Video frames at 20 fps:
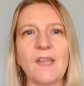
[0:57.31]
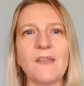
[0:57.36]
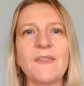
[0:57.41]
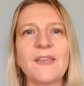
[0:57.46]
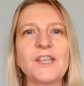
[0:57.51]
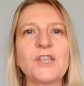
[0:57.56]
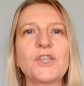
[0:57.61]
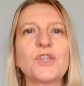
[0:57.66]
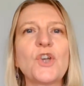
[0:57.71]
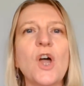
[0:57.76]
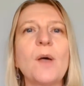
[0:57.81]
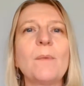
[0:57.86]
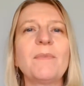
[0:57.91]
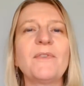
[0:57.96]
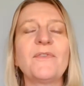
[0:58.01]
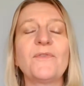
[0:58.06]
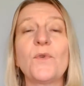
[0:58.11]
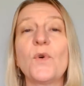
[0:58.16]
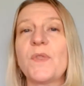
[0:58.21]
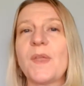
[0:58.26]
They start
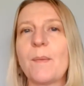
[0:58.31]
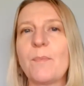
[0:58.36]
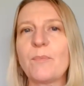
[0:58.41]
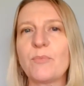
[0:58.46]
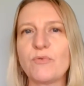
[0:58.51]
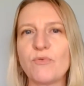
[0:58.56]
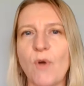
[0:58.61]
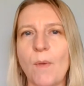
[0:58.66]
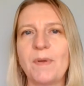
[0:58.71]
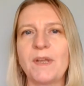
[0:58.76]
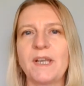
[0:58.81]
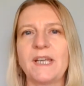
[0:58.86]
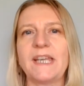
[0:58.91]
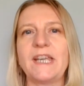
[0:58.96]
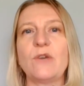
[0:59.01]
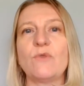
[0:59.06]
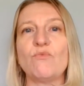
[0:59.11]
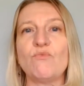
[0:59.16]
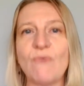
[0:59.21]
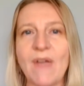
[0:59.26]
before they're
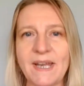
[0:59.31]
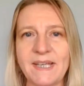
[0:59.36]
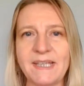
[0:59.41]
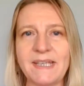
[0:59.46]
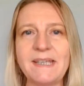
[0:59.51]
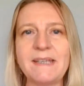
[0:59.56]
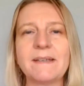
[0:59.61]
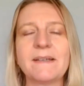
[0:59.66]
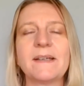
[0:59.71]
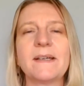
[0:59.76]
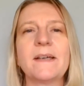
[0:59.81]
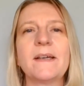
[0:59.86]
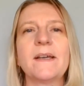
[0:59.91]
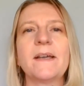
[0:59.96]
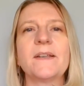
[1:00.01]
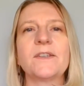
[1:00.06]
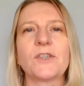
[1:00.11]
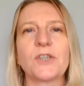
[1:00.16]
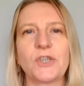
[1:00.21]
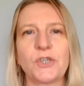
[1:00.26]
properly ready
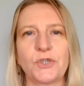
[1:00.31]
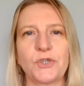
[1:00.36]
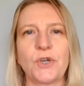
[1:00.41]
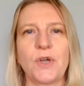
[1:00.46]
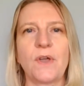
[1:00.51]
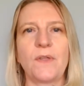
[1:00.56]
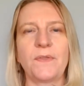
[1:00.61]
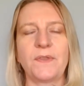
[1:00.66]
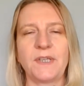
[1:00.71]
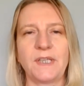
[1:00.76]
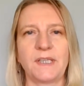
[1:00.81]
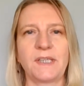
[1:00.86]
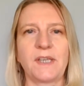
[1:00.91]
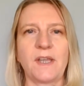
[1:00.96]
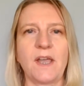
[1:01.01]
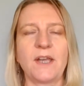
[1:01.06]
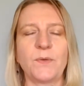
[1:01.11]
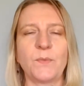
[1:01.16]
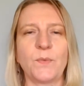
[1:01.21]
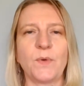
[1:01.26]
to start the
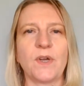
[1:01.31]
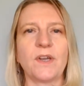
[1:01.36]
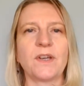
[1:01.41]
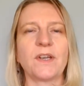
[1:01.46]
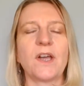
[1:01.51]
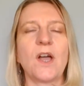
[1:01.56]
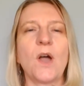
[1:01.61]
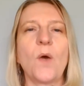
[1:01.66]
design work.